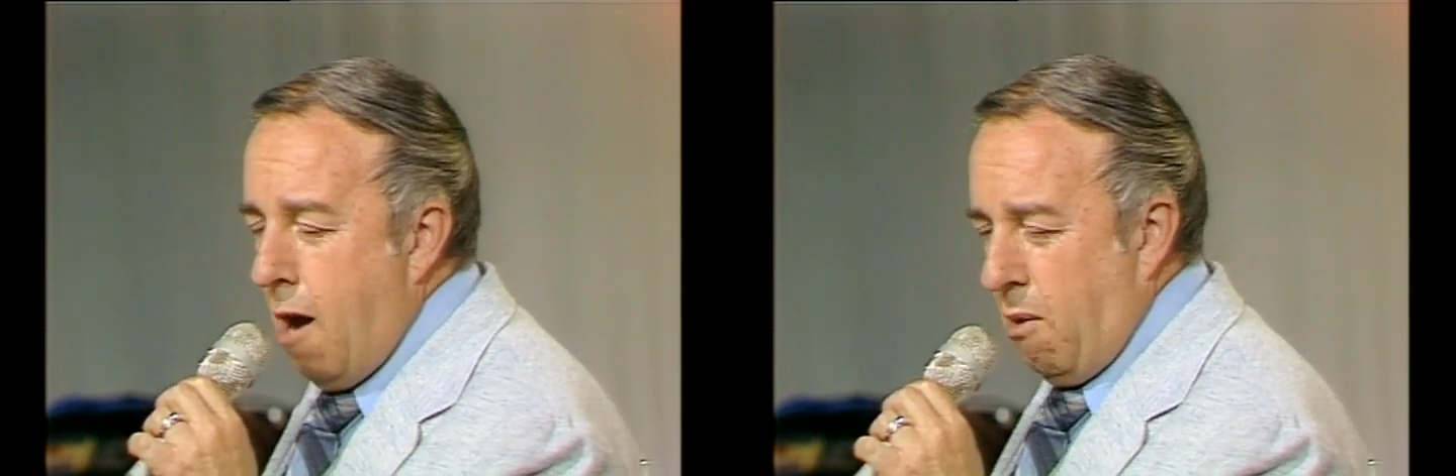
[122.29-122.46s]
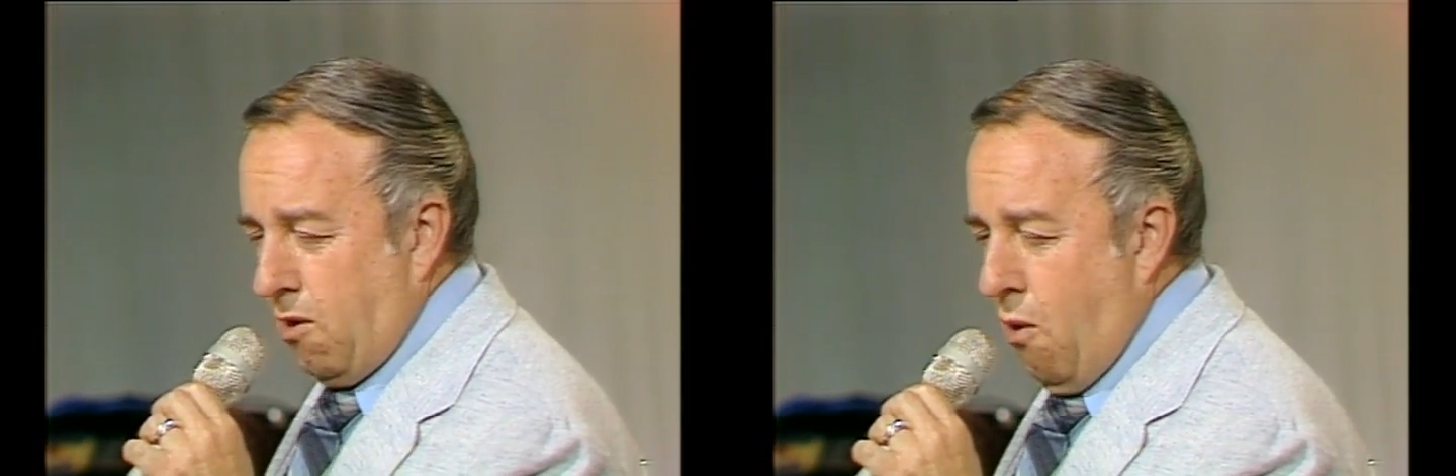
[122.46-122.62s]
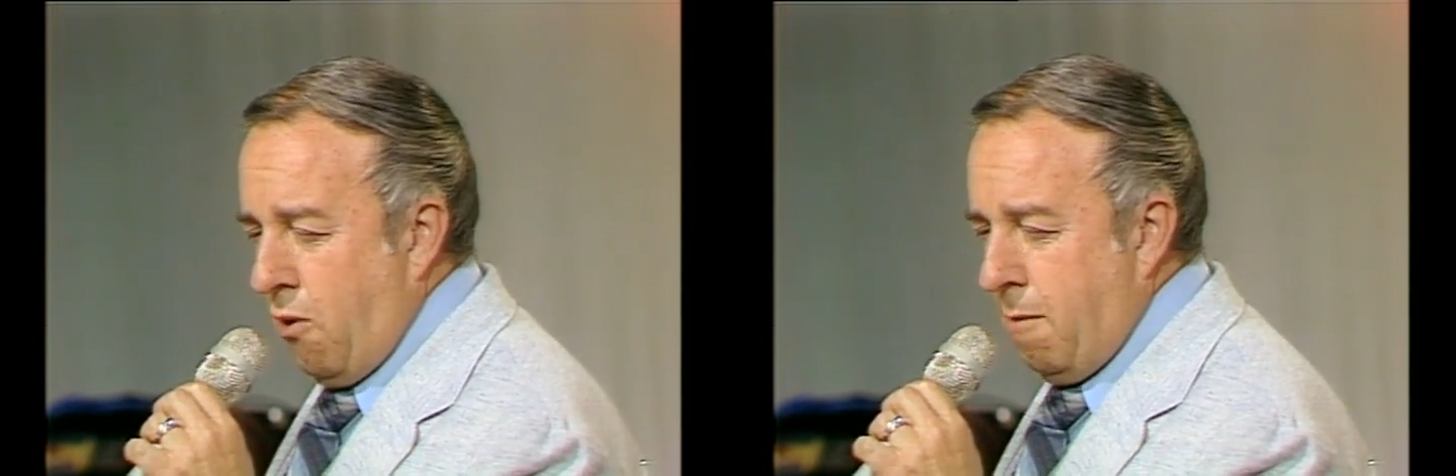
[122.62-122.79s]

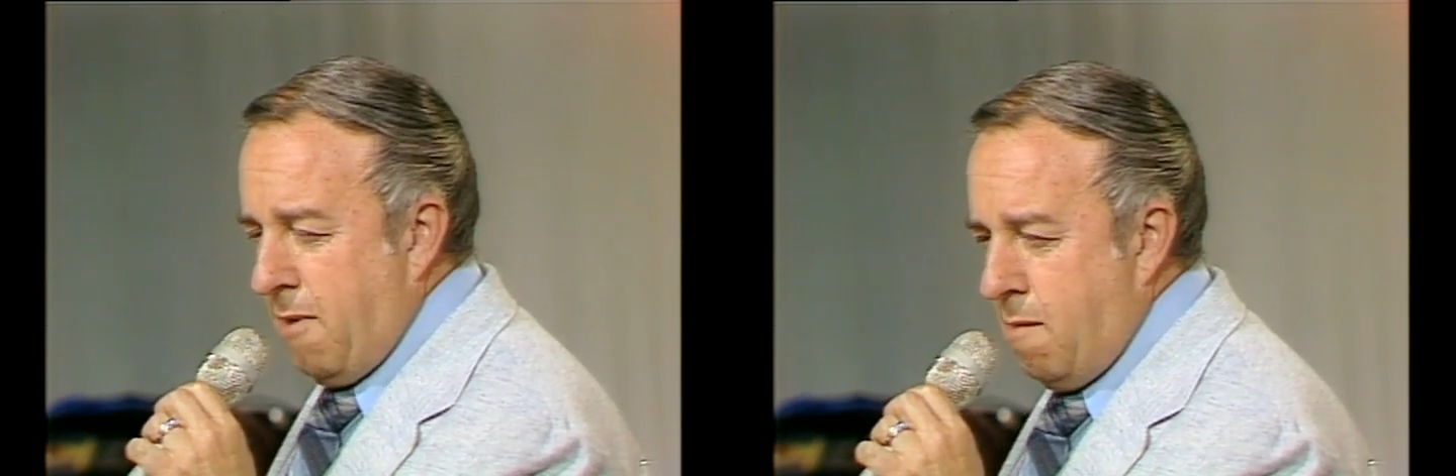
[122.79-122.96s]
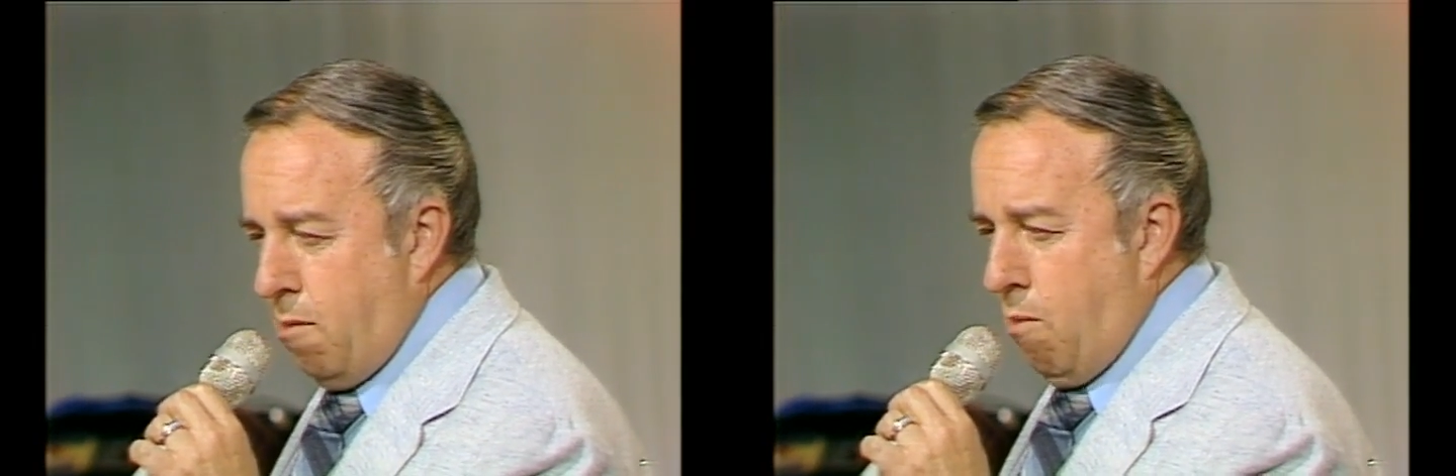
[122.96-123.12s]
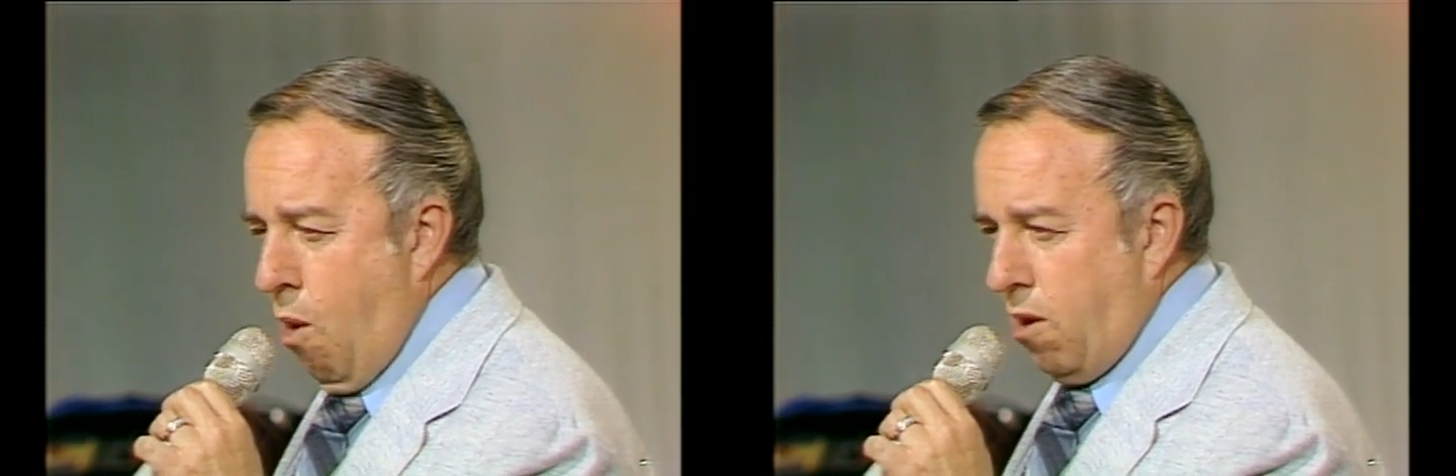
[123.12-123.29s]
We're gonna
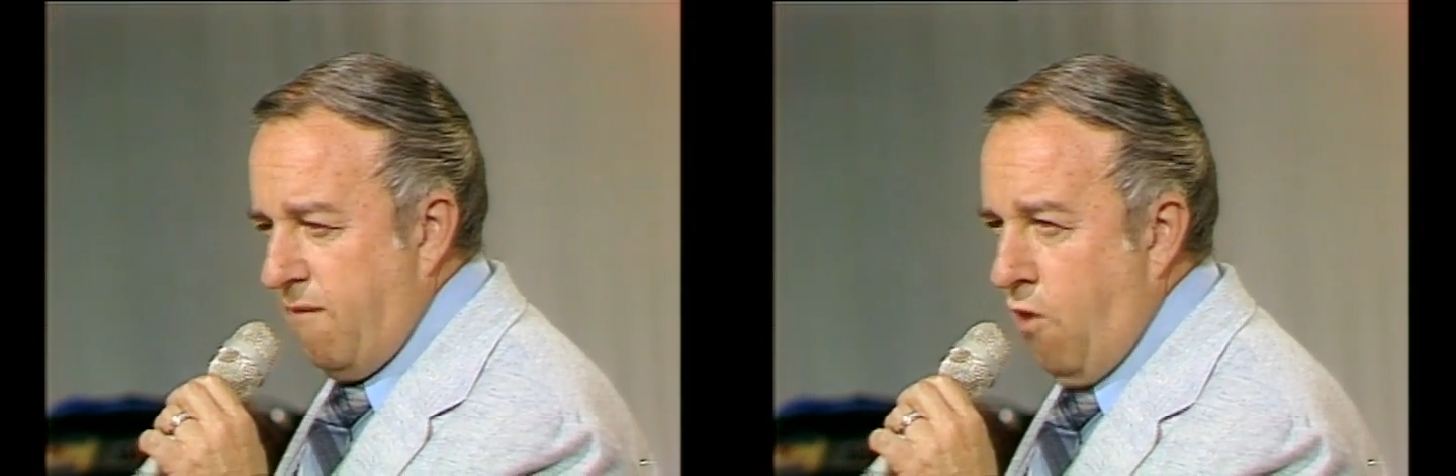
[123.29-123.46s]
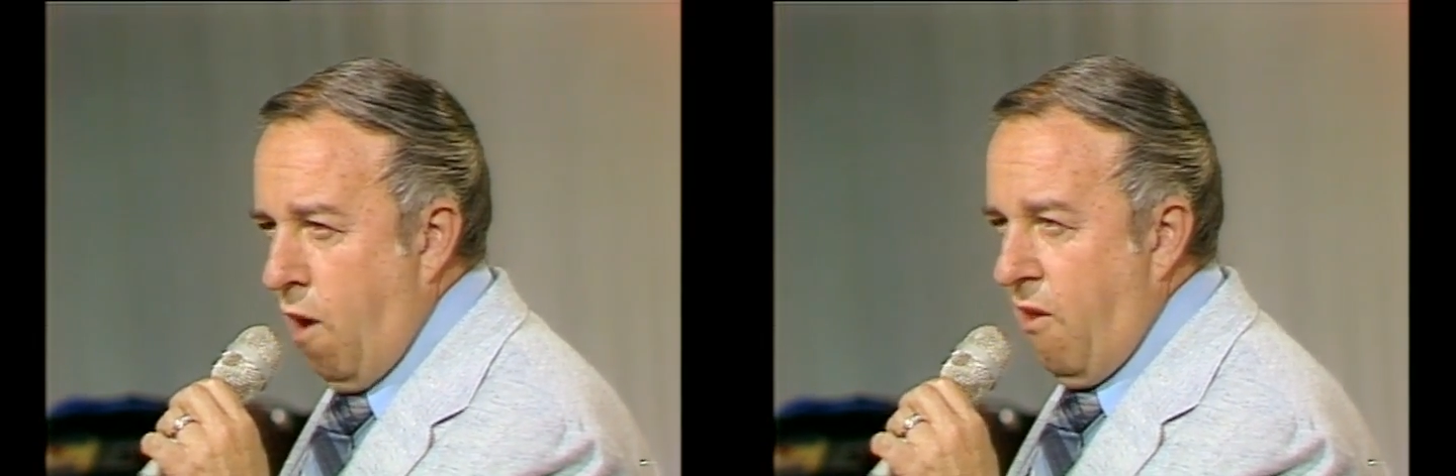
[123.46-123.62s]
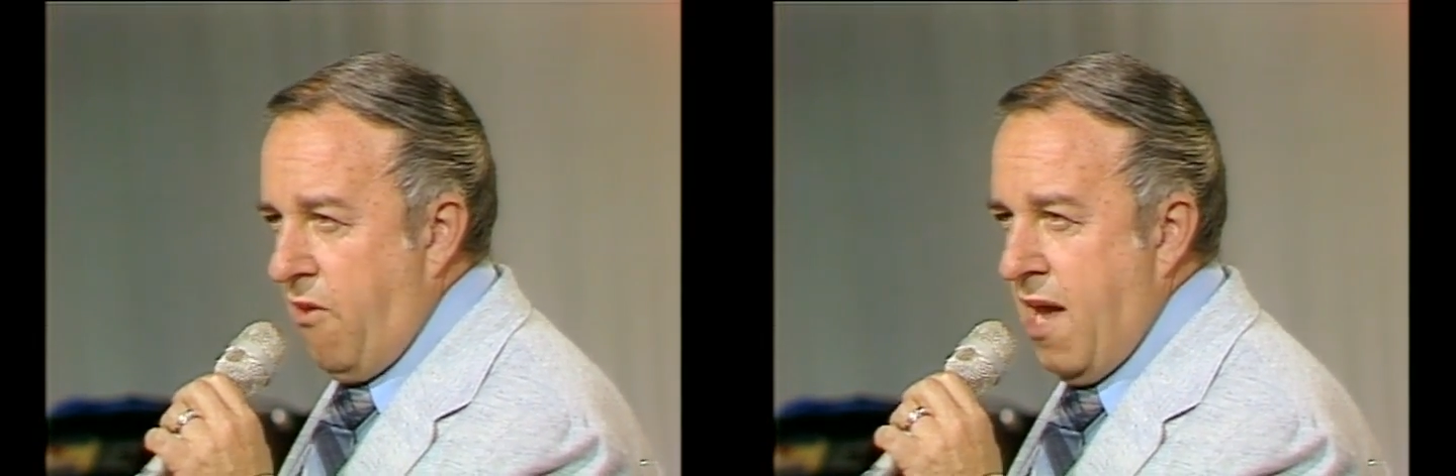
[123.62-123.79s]
be
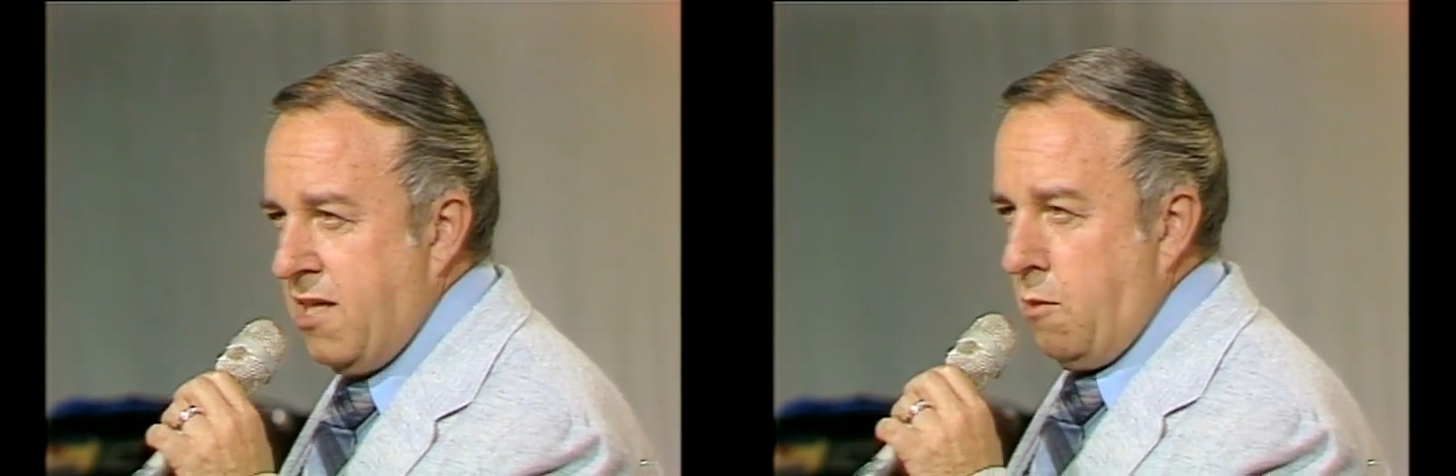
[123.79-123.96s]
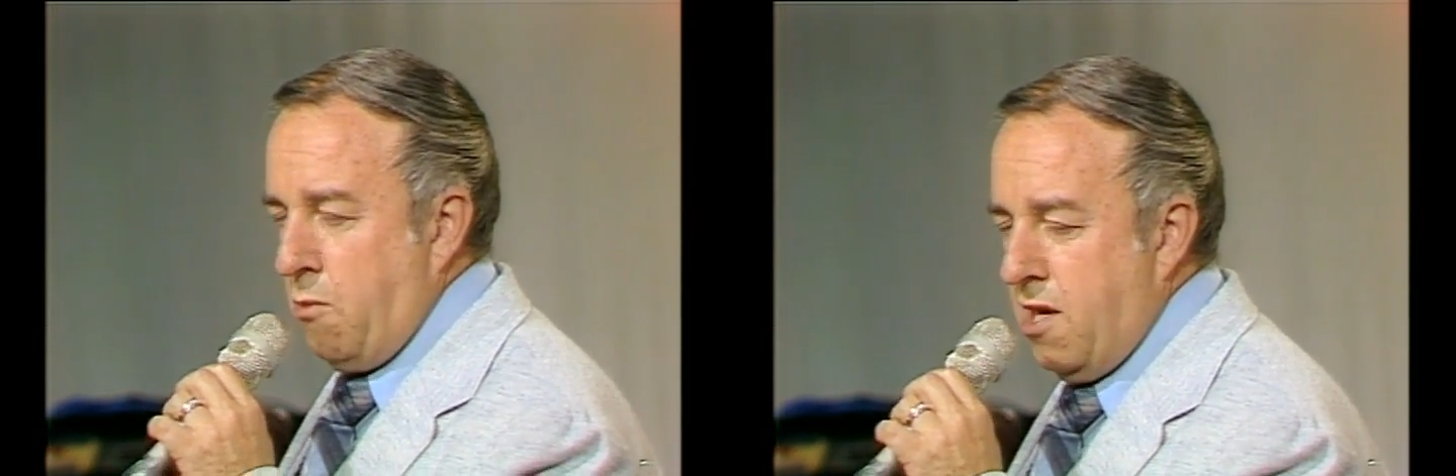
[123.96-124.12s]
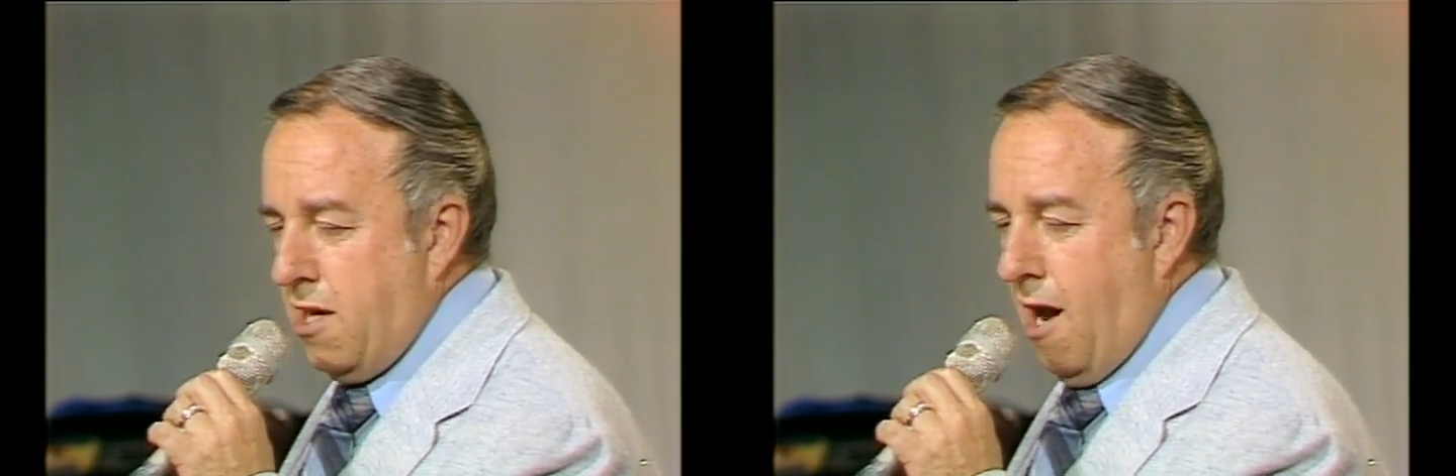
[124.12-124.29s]
rewarded for the things that we've